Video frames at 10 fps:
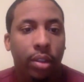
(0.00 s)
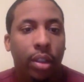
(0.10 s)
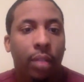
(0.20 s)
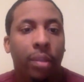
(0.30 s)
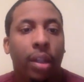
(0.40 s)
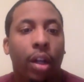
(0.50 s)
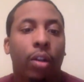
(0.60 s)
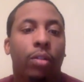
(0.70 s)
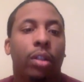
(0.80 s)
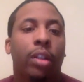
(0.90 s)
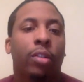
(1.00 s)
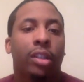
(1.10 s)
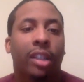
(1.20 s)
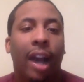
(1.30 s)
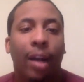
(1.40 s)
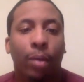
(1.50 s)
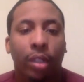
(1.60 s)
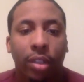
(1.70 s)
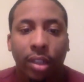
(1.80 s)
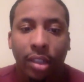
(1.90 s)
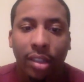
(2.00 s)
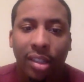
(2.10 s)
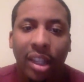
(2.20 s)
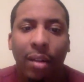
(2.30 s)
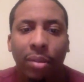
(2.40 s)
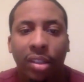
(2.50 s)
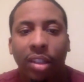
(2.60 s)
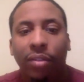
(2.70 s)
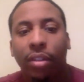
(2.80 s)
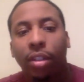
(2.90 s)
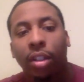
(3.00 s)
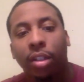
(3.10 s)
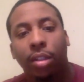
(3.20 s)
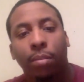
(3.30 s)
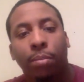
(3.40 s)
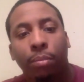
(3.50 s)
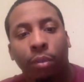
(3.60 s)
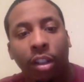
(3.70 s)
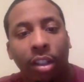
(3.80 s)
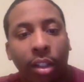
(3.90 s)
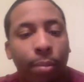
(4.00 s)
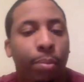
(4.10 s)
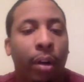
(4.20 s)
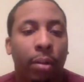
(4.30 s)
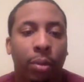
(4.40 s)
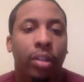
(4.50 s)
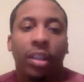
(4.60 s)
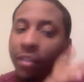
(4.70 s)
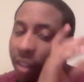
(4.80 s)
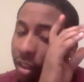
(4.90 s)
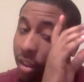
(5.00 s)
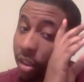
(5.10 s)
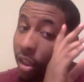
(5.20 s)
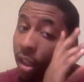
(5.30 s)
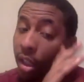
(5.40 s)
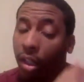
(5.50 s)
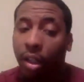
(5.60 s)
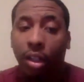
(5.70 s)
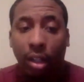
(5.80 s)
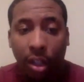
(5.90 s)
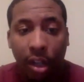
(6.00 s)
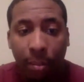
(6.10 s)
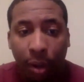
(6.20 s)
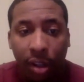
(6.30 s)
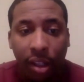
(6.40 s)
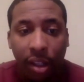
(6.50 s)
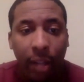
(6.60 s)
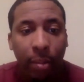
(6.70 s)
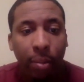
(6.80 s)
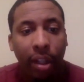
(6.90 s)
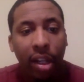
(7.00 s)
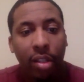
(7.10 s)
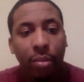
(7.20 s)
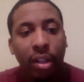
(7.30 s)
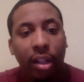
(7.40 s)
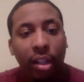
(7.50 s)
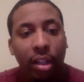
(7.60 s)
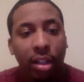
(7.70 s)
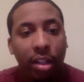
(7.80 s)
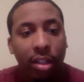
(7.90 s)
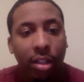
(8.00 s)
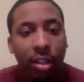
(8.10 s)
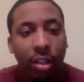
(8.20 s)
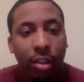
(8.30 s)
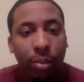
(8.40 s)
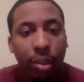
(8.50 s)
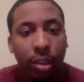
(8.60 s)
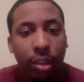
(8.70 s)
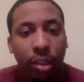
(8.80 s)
I mean, and Chris Godwin, because he's a slot receiver against a really good Baltimore defense. And he burned a lot of people last week. I think he does good this week.